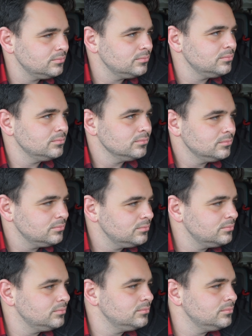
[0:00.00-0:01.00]

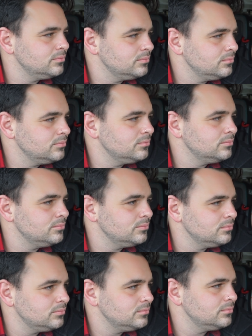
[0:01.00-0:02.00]

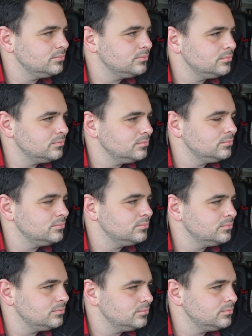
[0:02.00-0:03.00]

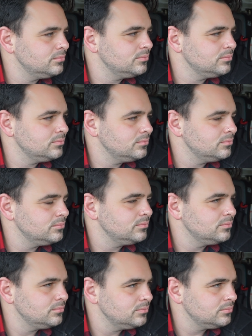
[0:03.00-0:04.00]

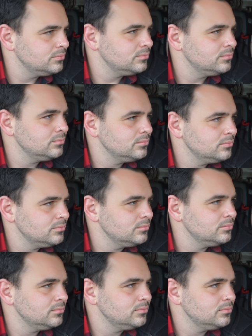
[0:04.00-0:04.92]
(silent)